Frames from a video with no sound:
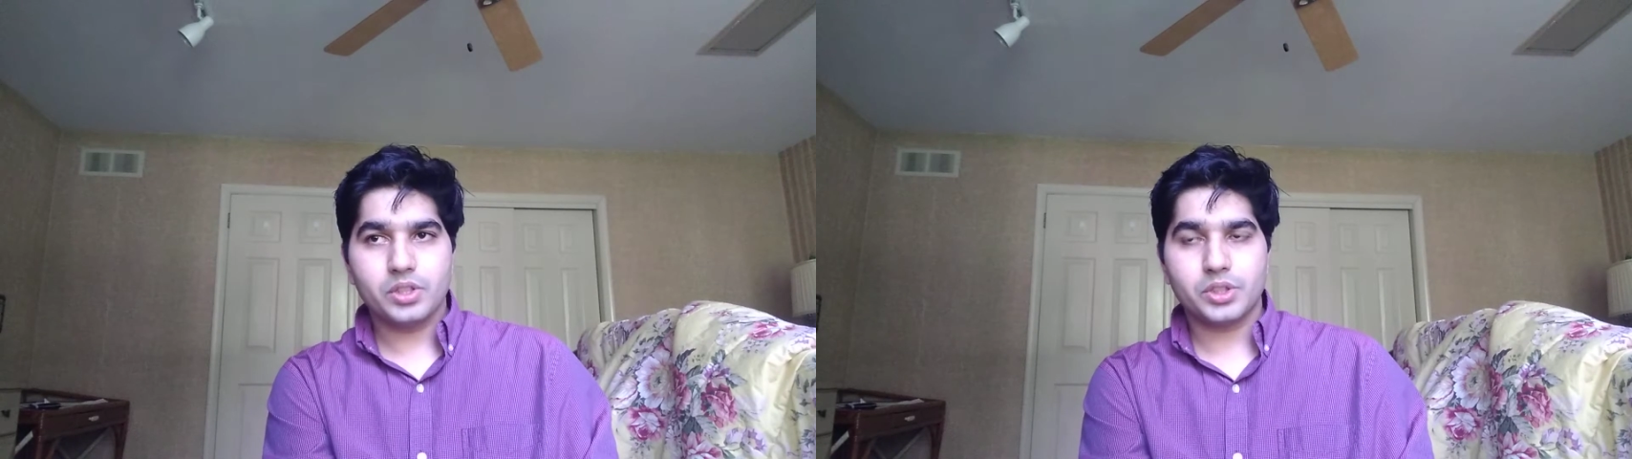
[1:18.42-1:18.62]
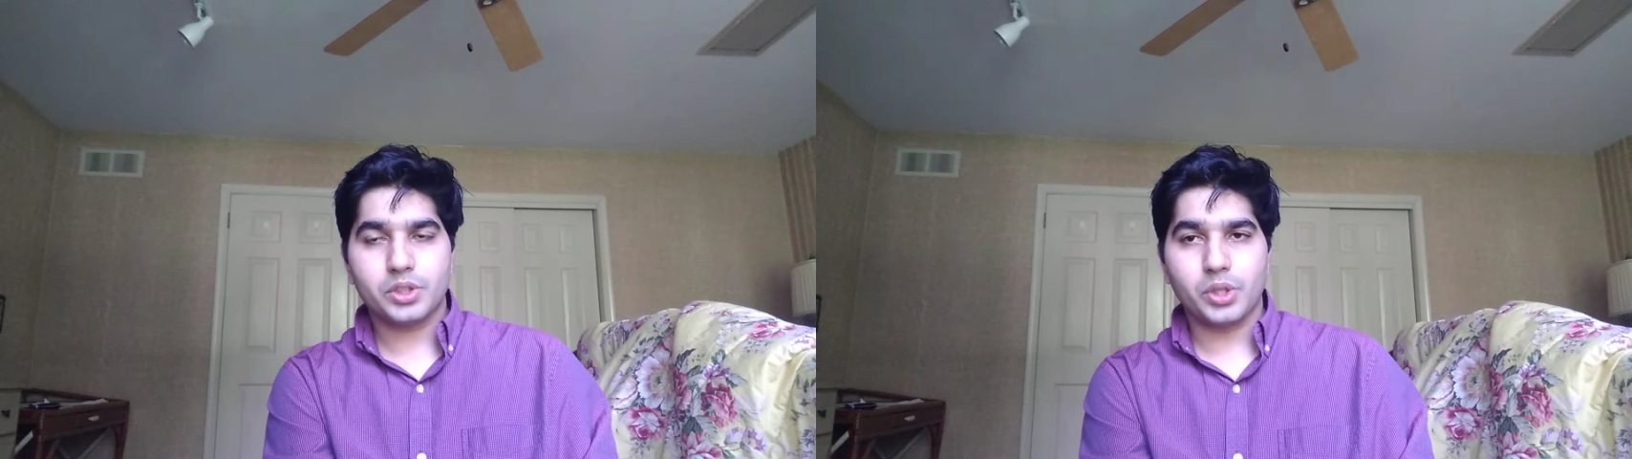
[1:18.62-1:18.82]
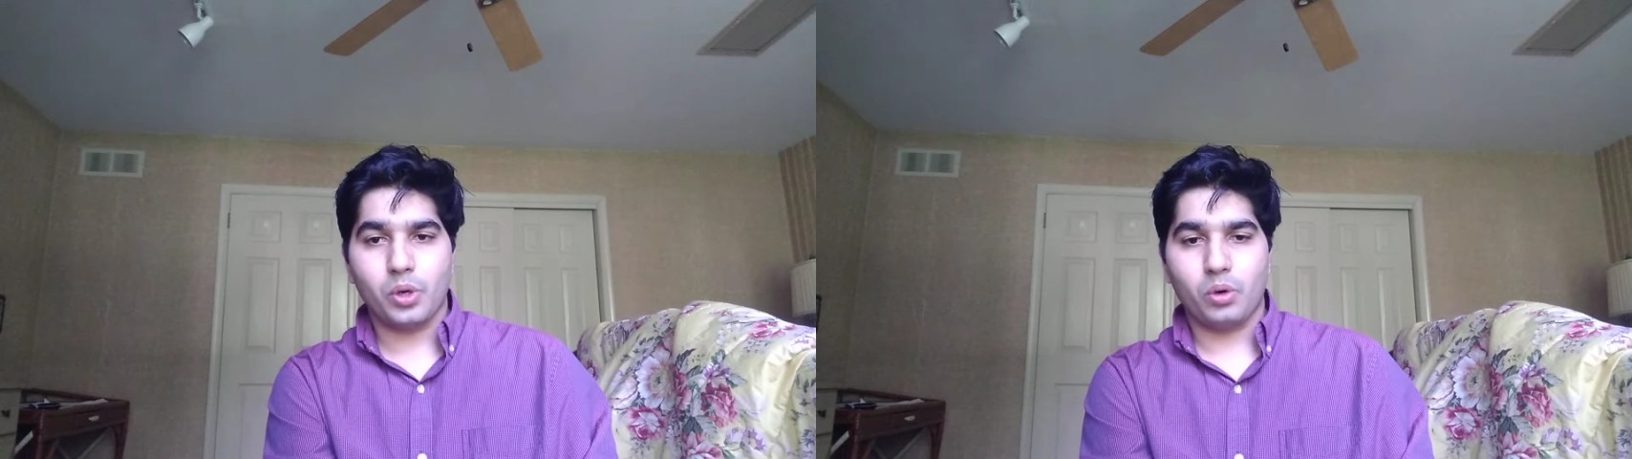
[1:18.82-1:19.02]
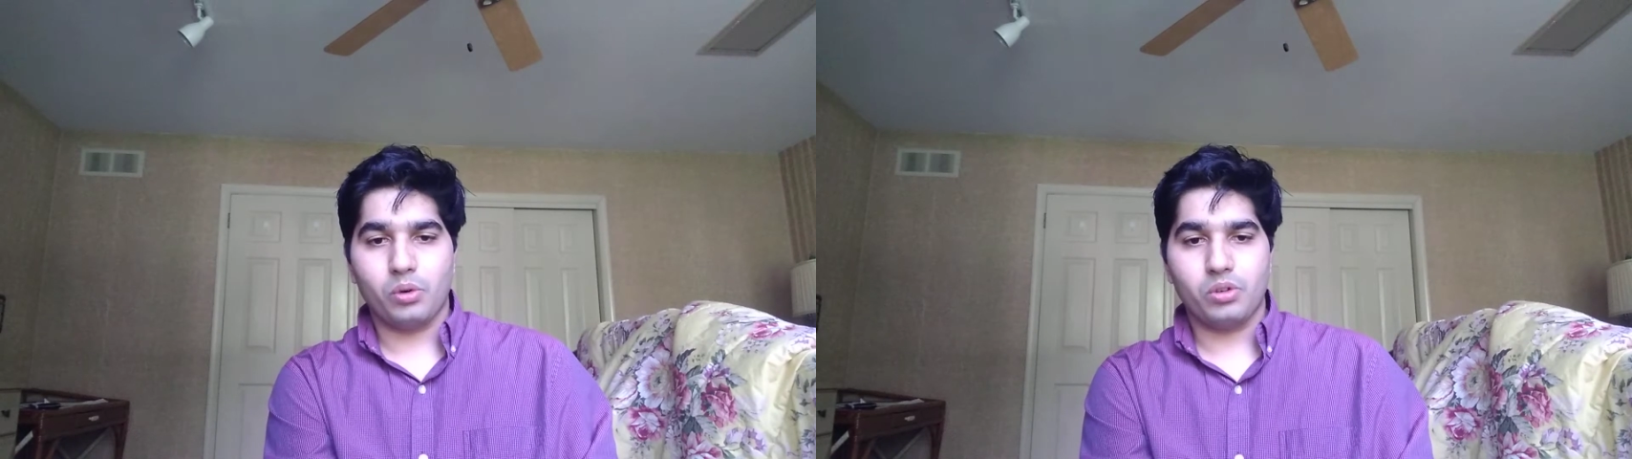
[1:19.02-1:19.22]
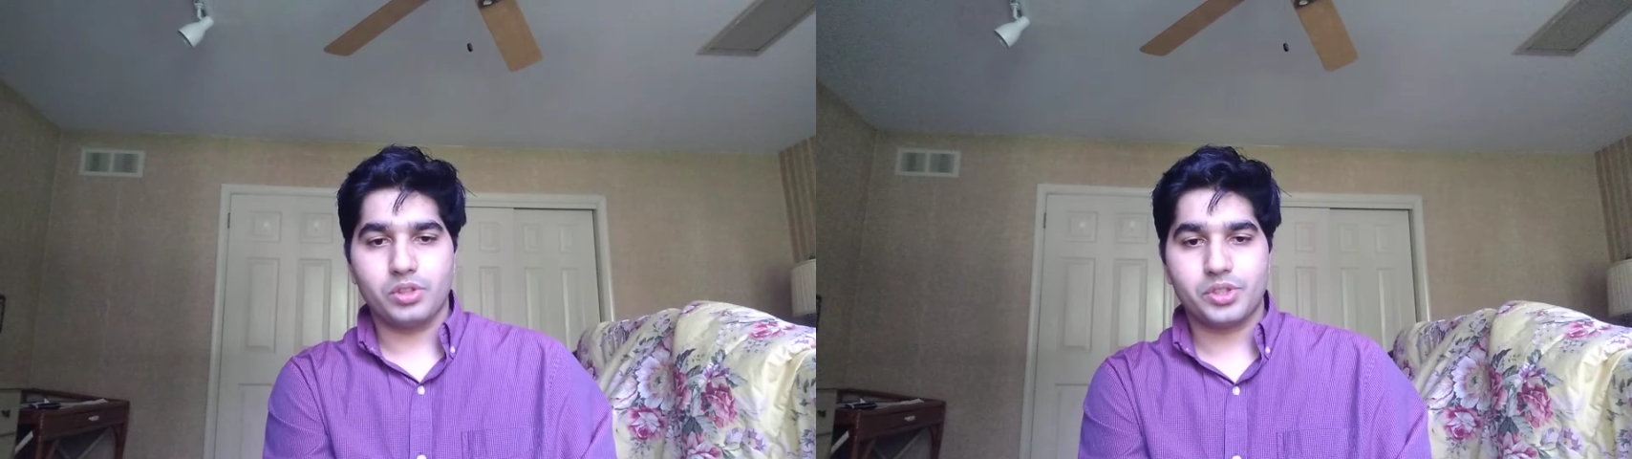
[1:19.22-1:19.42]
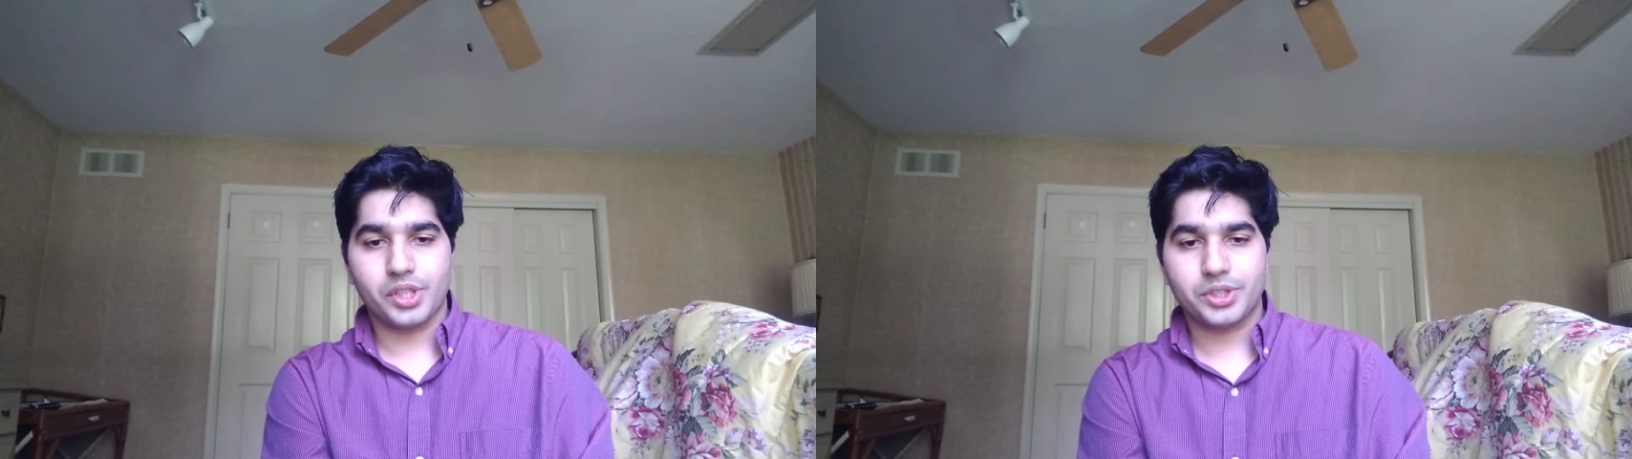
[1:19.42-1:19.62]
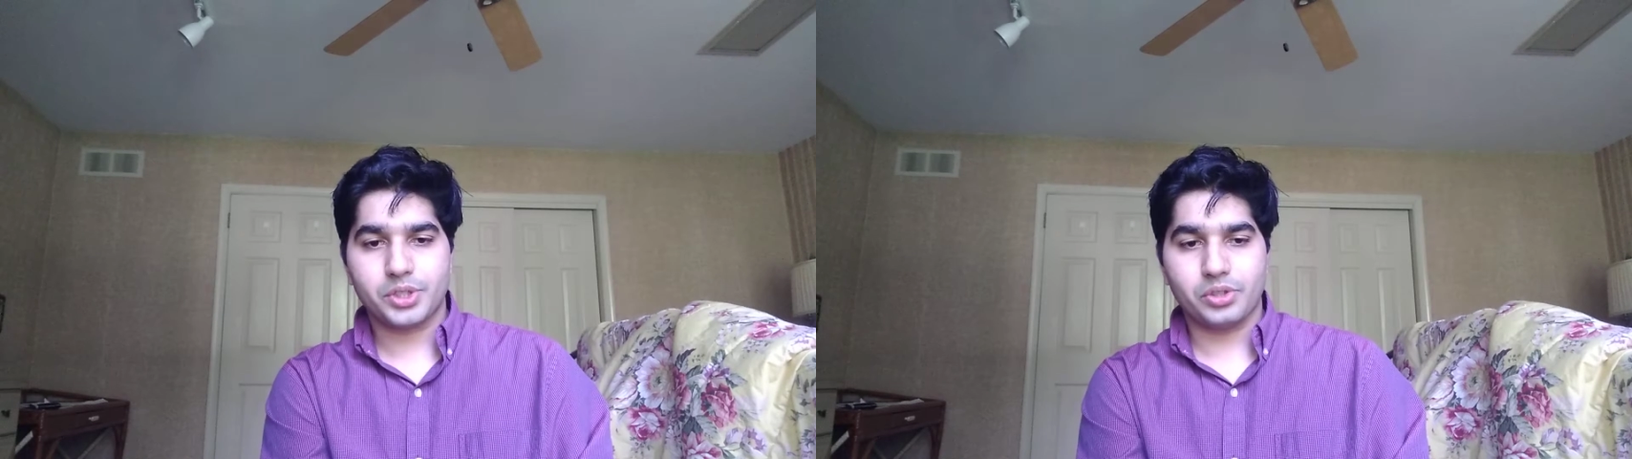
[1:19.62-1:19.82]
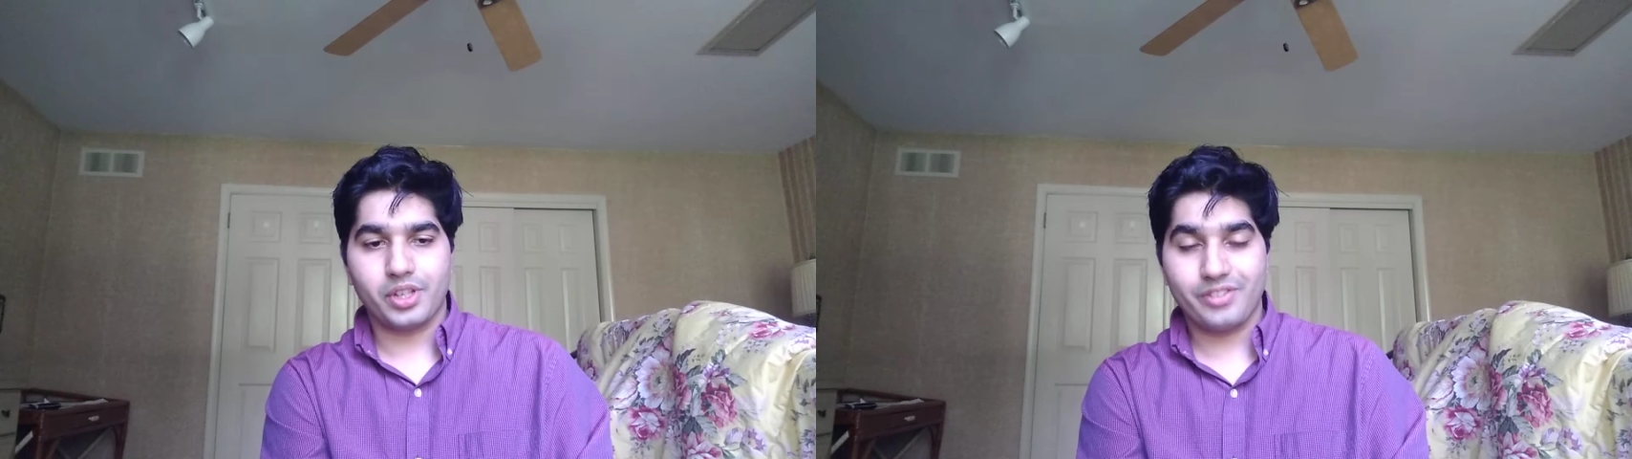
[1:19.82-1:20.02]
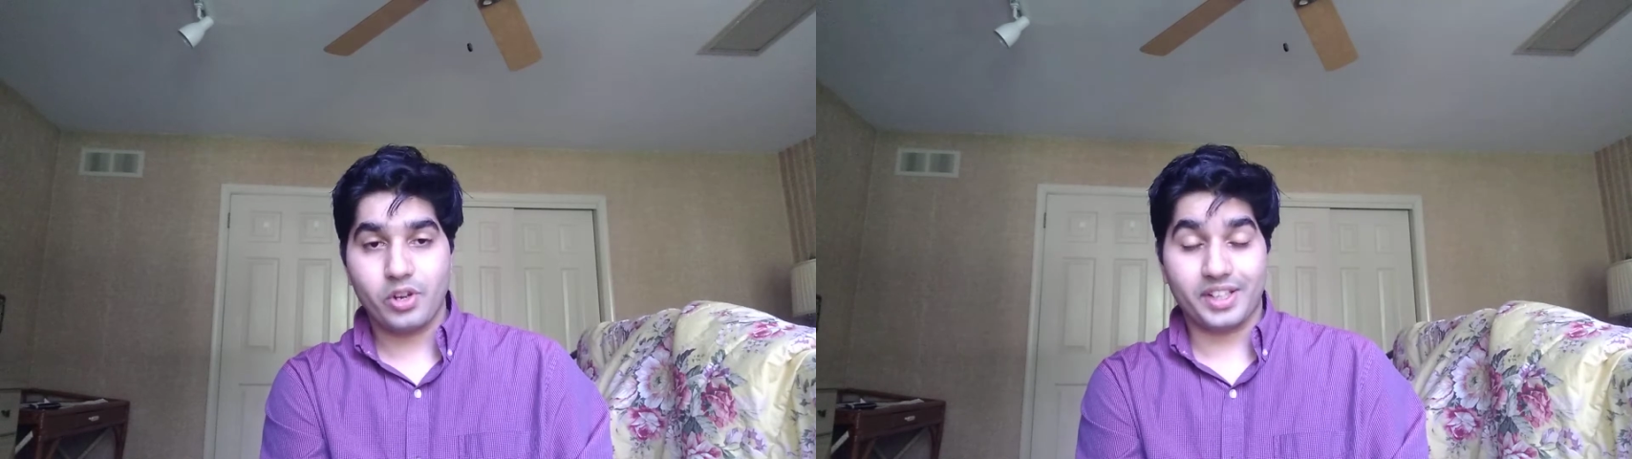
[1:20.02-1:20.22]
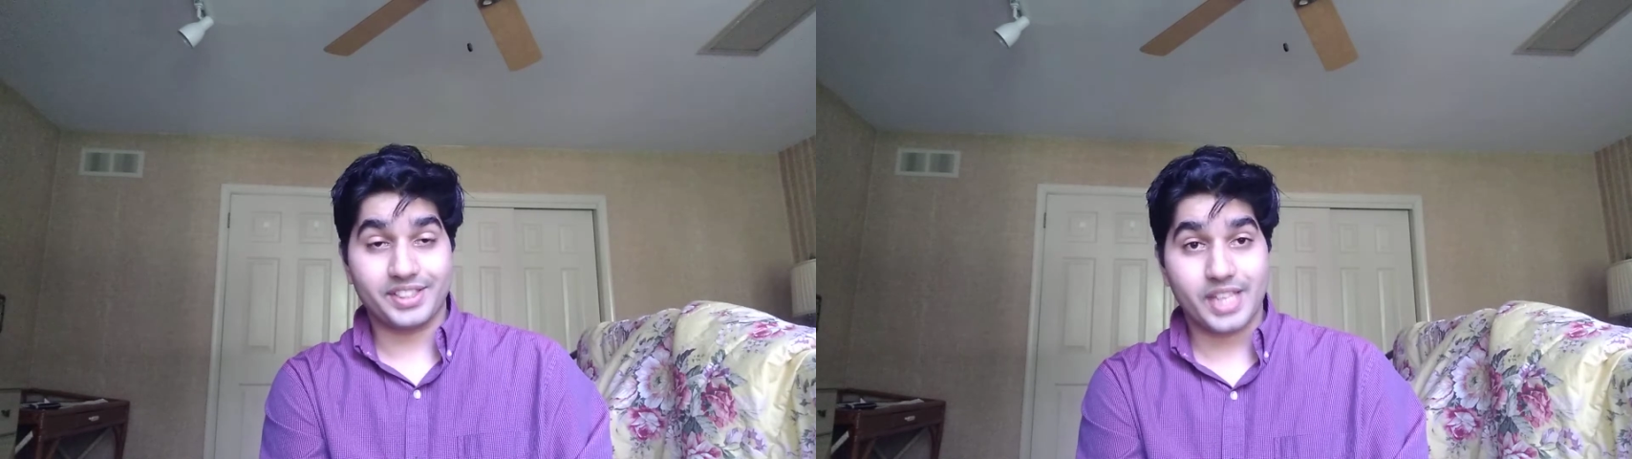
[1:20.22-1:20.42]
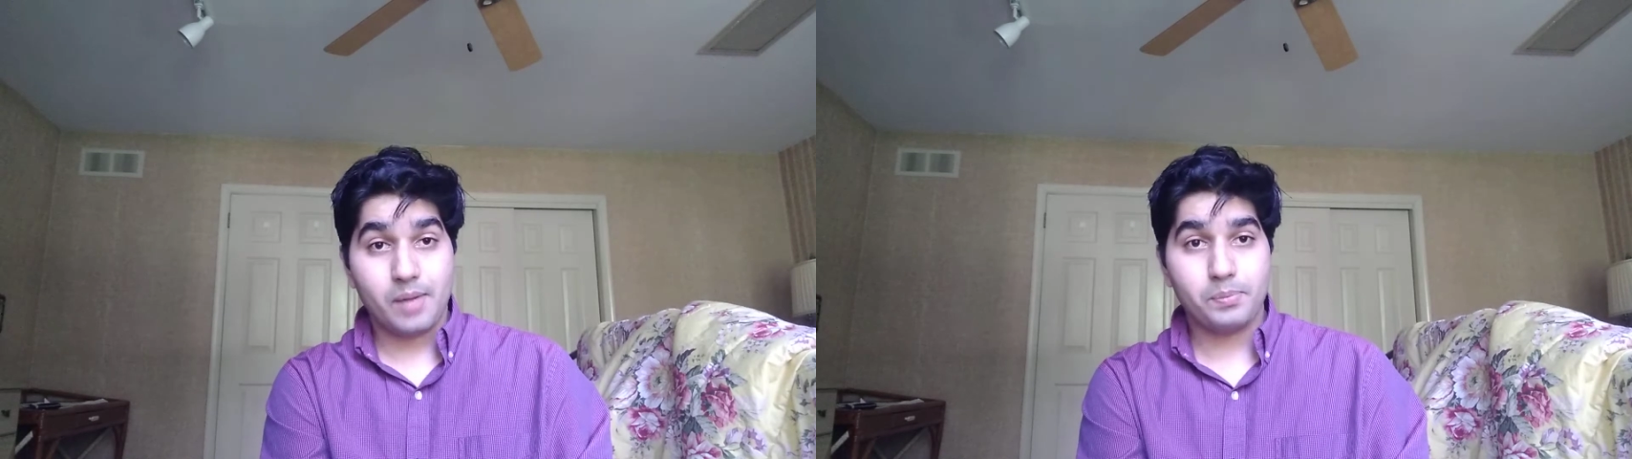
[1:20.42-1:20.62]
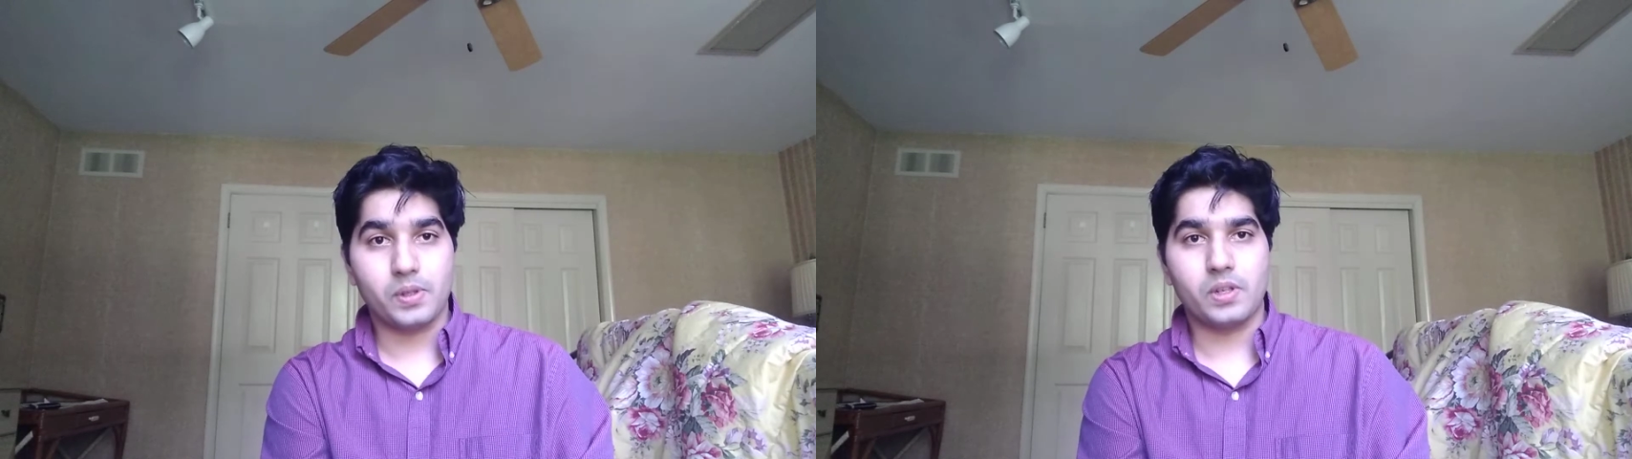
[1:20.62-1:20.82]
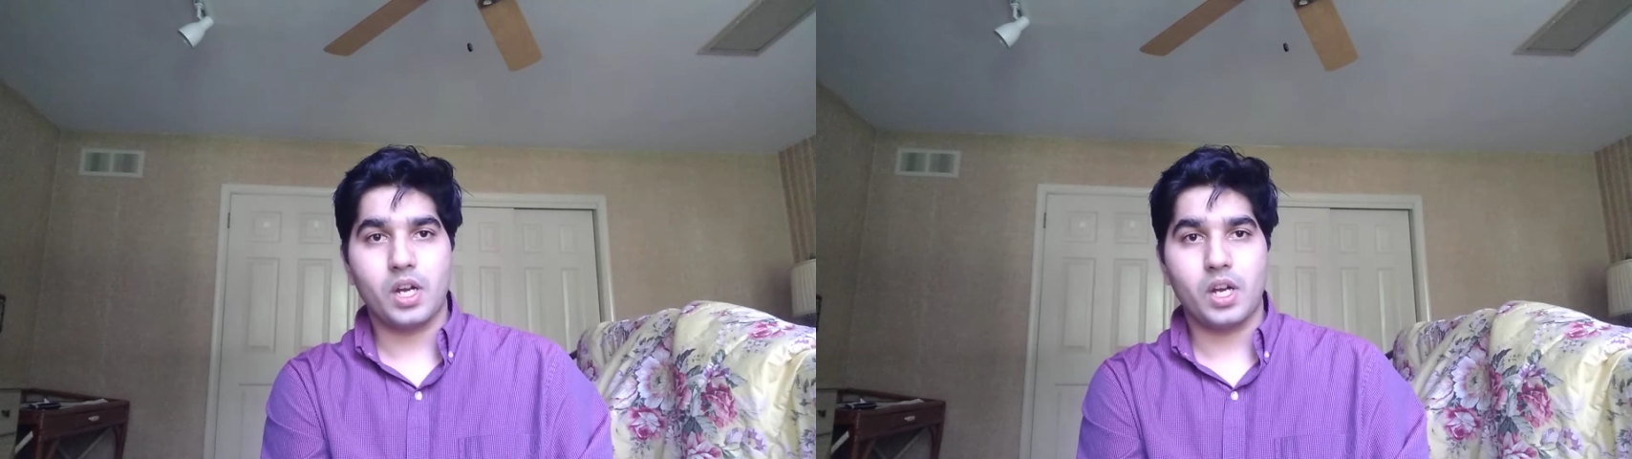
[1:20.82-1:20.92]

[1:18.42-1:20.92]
So just to give you an example,